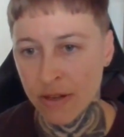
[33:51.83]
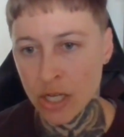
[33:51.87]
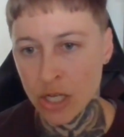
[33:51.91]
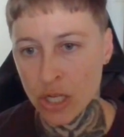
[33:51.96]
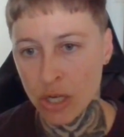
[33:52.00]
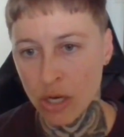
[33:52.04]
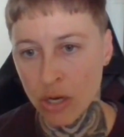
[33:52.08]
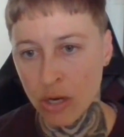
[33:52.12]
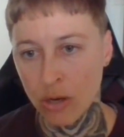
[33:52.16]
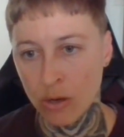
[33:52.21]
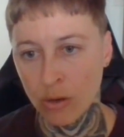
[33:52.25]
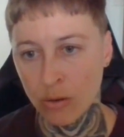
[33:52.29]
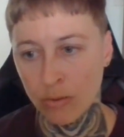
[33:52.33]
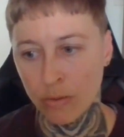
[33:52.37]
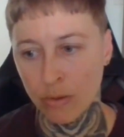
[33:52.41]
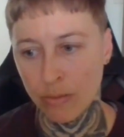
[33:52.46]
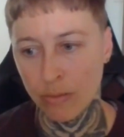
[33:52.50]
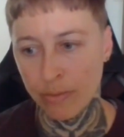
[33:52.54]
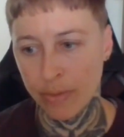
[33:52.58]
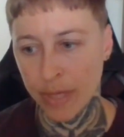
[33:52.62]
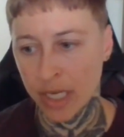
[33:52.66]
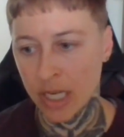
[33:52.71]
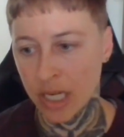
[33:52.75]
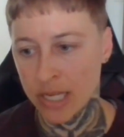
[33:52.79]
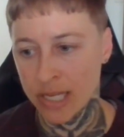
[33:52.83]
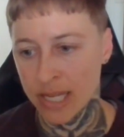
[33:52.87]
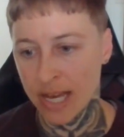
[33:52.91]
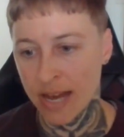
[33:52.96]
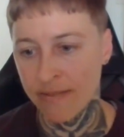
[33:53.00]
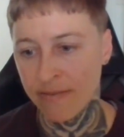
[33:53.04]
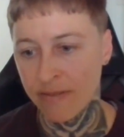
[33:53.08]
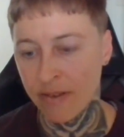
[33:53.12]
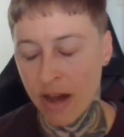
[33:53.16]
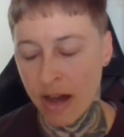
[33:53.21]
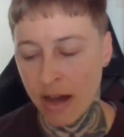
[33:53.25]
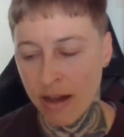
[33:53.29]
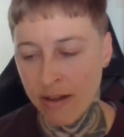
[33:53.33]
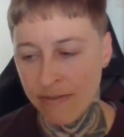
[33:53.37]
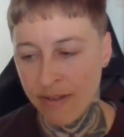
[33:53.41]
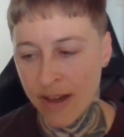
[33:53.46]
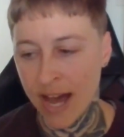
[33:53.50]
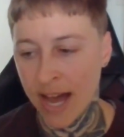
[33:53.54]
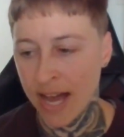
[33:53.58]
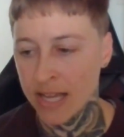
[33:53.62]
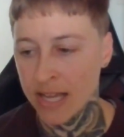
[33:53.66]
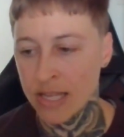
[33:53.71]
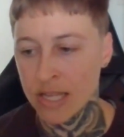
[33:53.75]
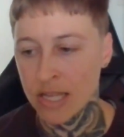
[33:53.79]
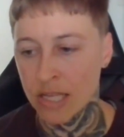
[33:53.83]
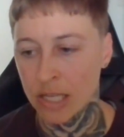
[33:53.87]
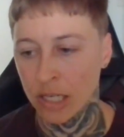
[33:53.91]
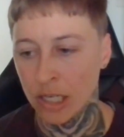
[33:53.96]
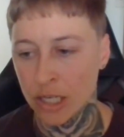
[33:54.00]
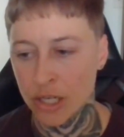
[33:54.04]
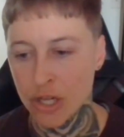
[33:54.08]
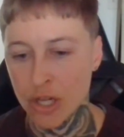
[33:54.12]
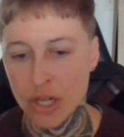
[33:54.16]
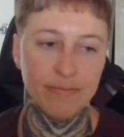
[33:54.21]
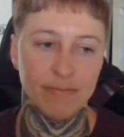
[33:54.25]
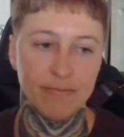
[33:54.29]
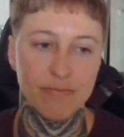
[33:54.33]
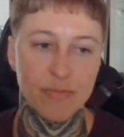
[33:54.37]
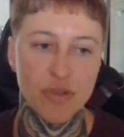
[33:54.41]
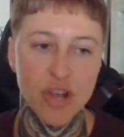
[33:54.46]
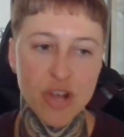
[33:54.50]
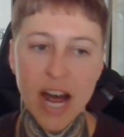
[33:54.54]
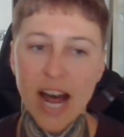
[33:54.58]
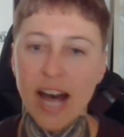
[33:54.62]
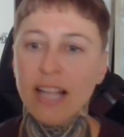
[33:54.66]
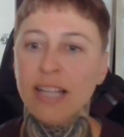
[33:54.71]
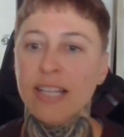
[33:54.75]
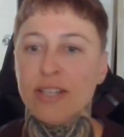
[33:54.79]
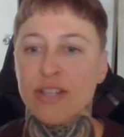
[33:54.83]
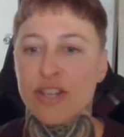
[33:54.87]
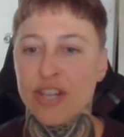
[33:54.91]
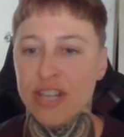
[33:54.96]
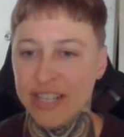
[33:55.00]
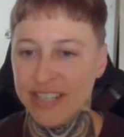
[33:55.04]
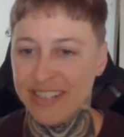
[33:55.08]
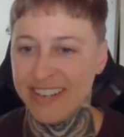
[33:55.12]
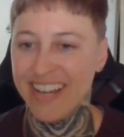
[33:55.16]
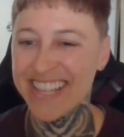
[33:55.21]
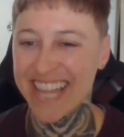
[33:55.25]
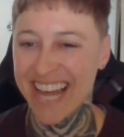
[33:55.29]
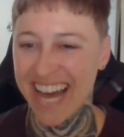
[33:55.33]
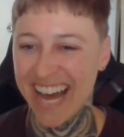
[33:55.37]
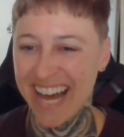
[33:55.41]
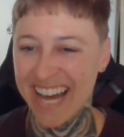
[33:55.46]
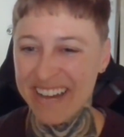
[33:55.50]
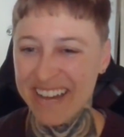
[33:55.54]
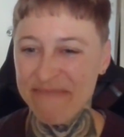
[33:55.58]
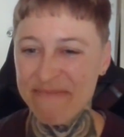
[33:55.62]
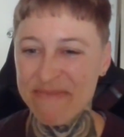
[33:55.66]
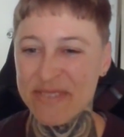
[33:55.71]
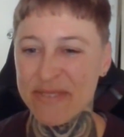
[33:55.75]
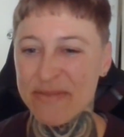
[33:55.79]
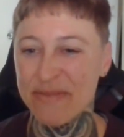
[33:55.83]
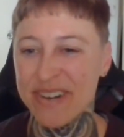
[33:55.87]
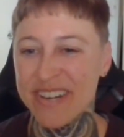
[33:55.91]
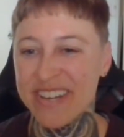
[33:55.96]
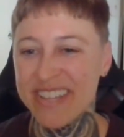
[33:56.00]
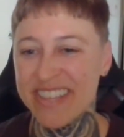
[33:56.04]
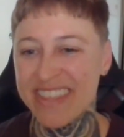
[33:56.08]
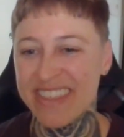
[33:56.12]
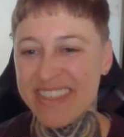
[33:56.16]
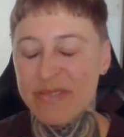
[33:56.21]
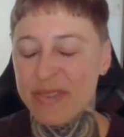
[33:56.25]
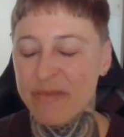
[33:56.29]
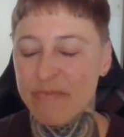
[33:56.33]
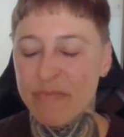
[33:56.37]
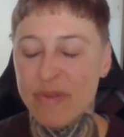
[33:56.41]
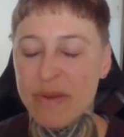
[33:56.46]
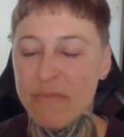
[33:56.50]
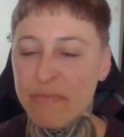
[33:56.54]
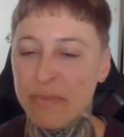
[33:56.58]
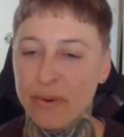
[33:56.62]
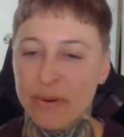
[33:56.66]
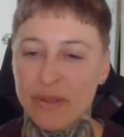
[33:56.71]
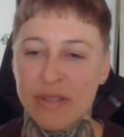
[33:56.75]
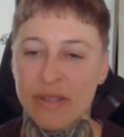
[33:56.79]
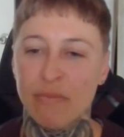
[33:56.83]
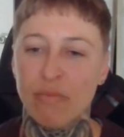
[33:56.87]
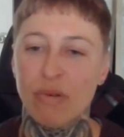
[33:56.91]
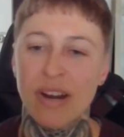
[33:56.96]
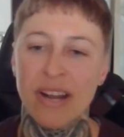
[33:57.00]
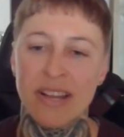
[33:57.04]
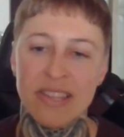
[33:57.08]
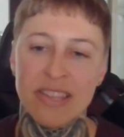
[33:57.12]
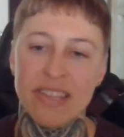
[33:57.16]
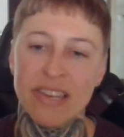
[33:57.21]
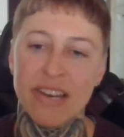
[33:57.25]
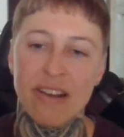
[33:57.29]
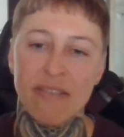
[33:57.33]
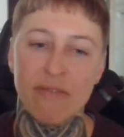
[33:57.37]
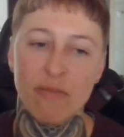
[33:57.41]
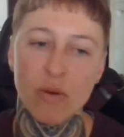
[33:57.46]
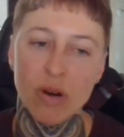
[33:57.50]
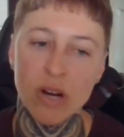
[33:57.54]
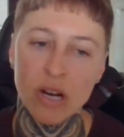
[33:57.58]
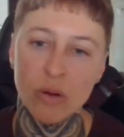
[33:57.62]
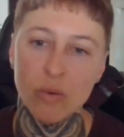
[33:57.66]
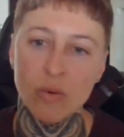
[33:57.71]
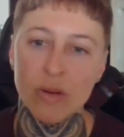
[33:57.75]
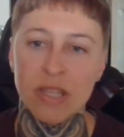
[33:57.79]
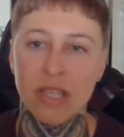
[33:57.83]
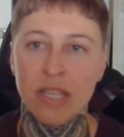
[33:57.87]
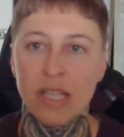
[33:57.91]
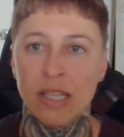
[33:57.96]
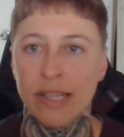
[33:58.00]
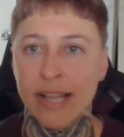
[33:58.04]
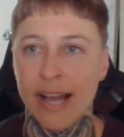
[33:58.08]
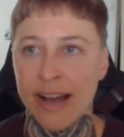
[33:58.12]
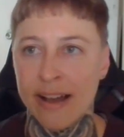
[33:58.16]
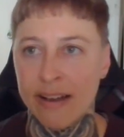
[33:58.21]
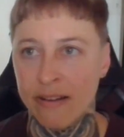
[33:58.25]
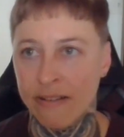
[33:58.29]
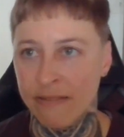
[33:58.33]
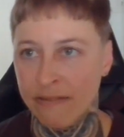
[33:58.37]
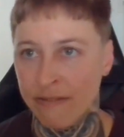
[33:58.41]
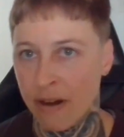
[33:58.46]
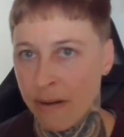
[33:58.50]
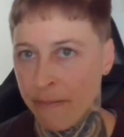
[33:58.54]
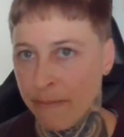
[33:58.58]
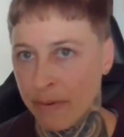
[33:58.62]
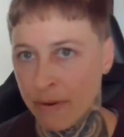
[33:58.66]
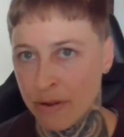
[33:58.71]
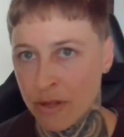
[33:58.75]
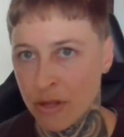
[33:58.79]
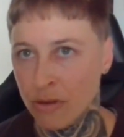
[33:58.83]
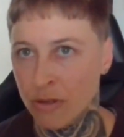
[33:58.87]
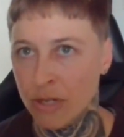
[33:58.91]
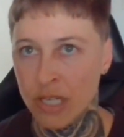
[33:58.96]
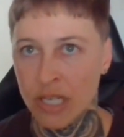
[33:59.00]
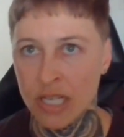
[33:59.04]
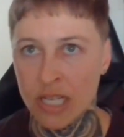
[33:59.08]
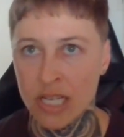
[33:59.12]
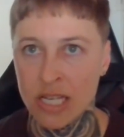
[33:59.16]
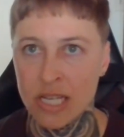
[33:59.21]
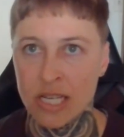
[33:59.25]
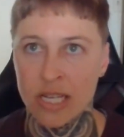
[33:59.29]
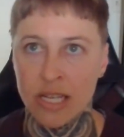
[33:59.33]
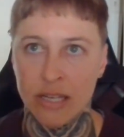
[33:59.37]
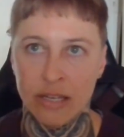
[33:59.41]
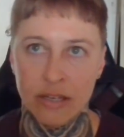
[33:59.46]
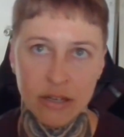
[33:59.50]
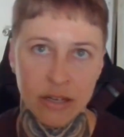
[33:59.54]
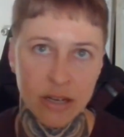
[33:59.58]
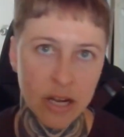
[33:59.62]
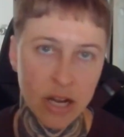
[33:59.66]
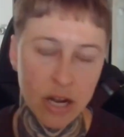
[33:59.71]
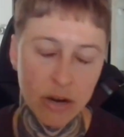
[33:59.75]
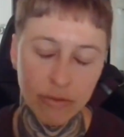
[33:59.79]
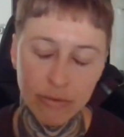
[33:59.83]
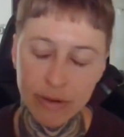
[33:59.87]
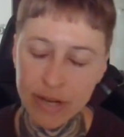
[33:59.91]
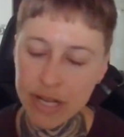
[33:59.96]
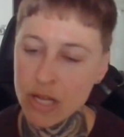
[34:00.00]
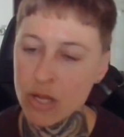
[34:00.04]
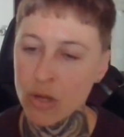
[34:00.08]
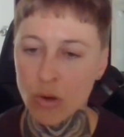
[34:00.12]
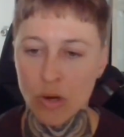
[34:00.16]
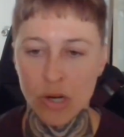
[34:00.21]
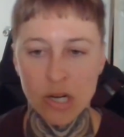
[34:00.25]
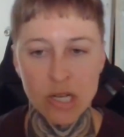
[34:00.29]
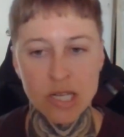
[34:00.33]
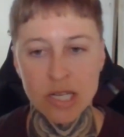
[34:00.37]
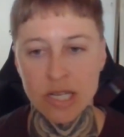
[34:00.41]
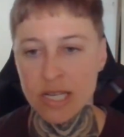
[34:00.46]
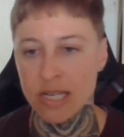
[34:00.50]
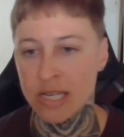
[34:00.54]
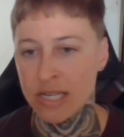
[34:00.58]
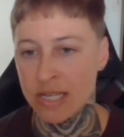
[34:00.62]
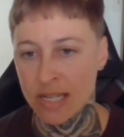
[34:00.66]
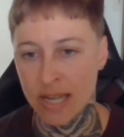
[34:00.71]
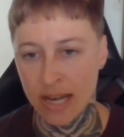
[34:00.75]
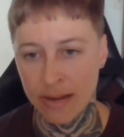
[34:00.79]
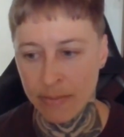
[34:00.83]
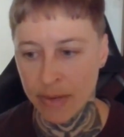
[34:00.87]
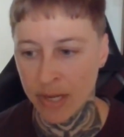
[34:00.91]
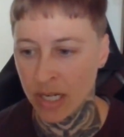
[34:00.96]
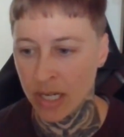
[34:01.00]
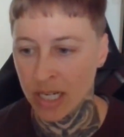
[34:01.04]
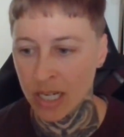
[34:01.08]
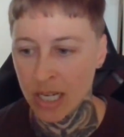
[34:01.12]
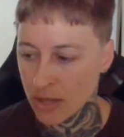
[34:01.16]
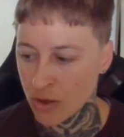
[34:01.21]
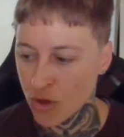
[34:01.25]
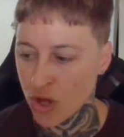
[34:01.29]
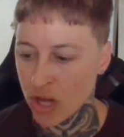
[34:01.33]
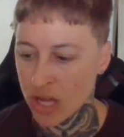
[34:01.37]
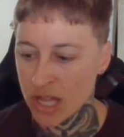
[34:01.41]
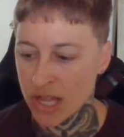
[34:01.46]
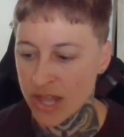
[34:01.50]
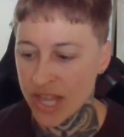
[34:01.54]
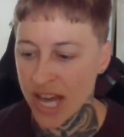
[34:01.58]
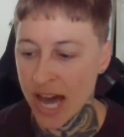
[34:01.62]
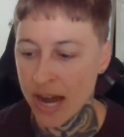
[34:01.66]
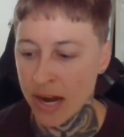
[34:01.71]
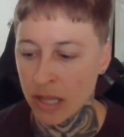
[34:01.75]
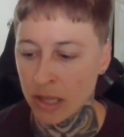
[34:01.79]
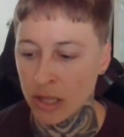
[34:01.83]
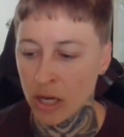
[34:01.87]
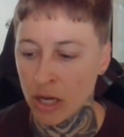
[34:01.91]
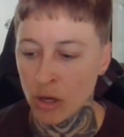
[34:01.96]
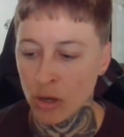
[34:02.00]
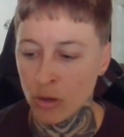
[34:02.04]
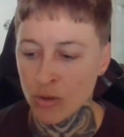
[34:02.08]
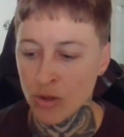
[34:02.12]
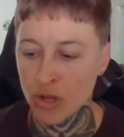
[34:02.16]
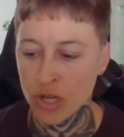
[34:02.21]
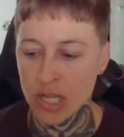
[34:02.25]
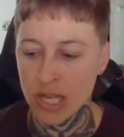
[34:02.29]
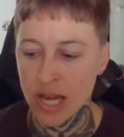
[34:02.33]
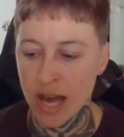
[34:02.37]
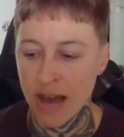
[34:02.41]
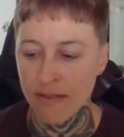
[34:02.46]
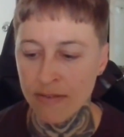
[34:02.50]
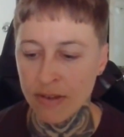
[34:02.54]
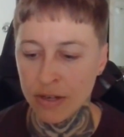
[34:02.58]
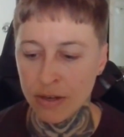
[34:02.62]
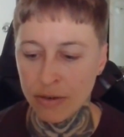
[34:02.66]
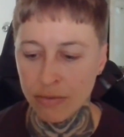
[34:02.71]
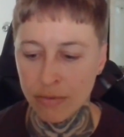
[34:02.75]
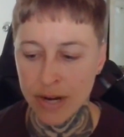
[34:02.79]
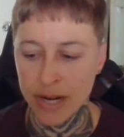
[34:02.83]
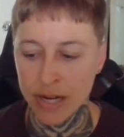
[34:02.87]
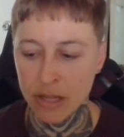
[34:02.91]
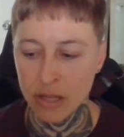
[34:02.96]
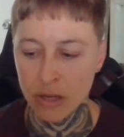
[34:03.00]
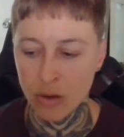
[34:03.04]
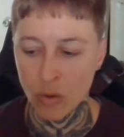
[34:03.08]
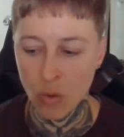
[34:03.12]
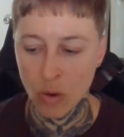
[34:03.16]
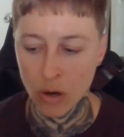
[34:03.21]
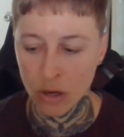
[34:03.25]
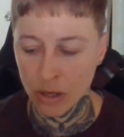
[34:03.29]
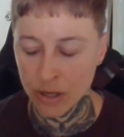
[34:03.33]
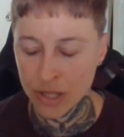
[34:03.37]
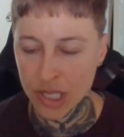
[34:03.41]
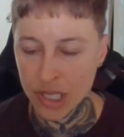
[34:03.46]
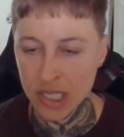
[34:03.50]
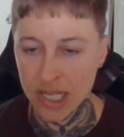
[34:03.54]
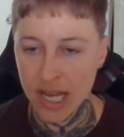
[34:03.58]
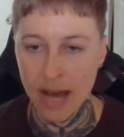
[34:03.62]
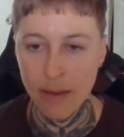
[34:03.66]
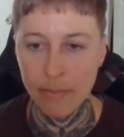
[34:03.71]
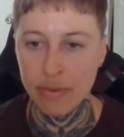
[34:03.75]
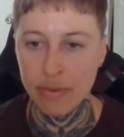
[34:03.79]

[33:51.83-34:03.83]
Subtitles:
So because I've had such challenging times with the people and the brands that I've worked with, the lack of opportunities and resources. I mean, just that alone, just having a regular world to tap